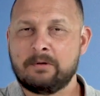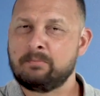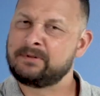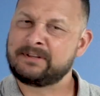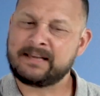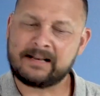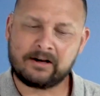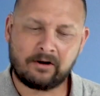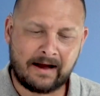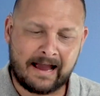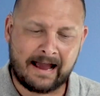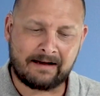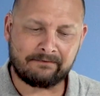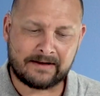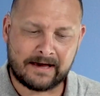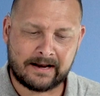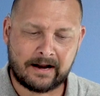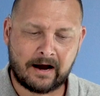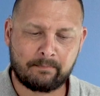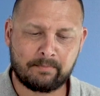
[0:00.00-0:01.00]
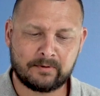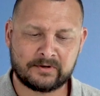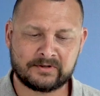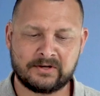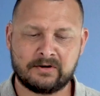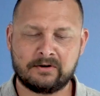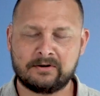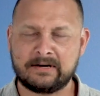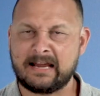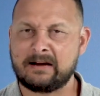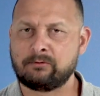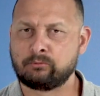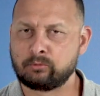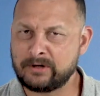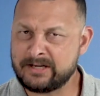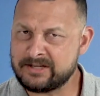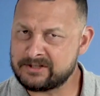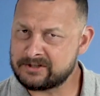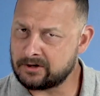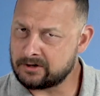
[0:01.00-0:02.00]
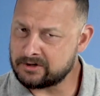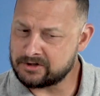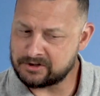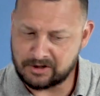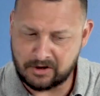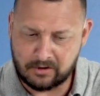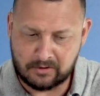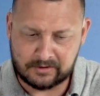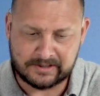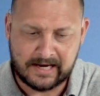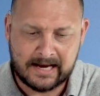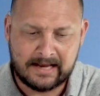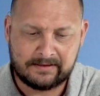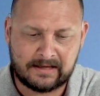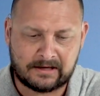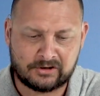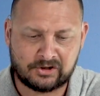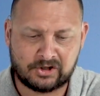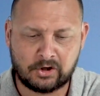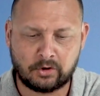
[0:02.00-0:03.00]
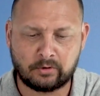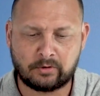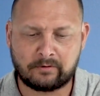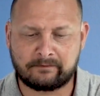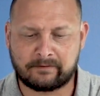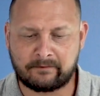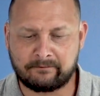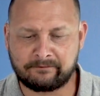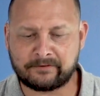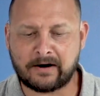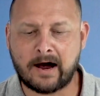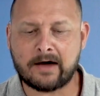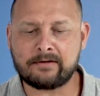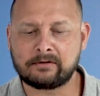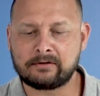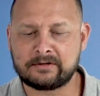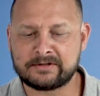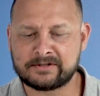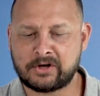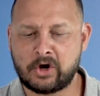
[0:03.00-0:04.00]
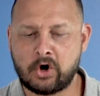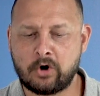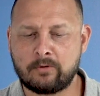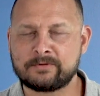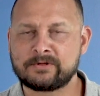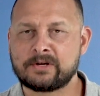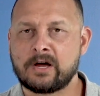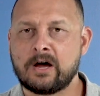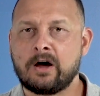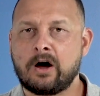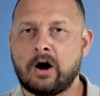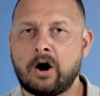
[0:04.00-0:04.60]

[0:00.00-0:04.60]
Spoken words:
but they don't have that opportunity. And research shows that children from fatherless homes